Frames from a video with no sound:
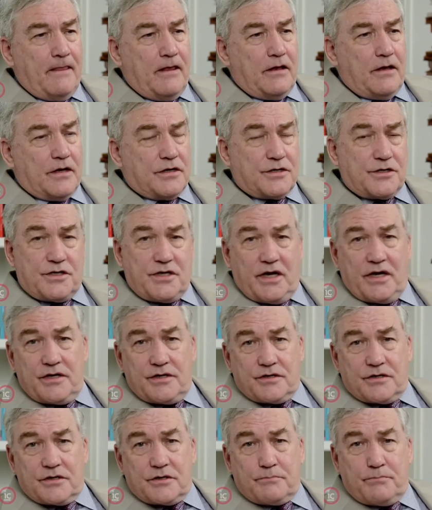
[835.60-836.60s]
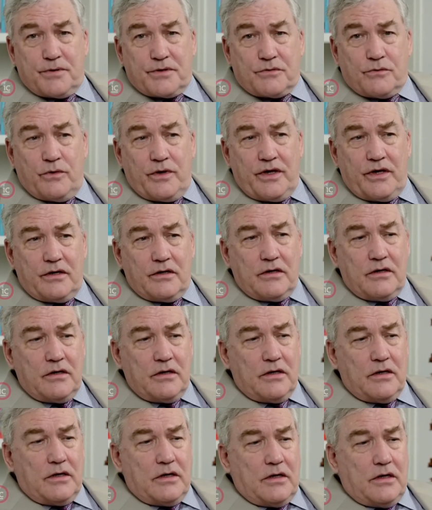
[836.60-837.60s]
exchanges between
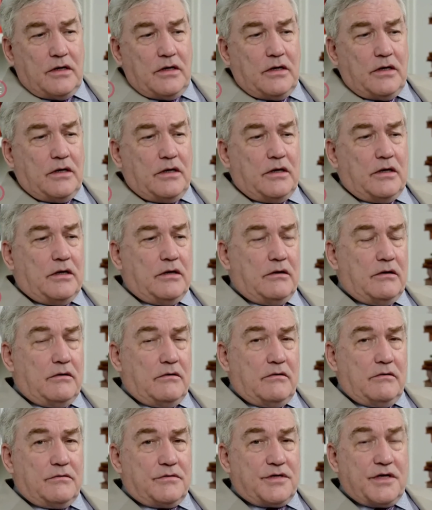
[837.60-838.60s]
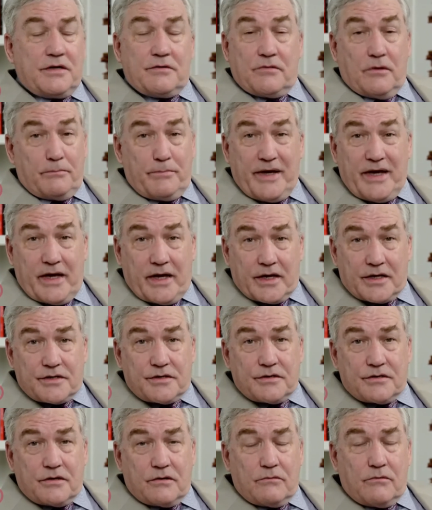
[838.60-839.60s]
central banks,
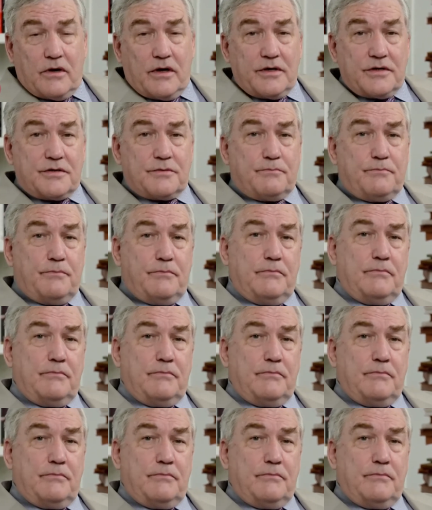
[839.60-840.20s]
as there was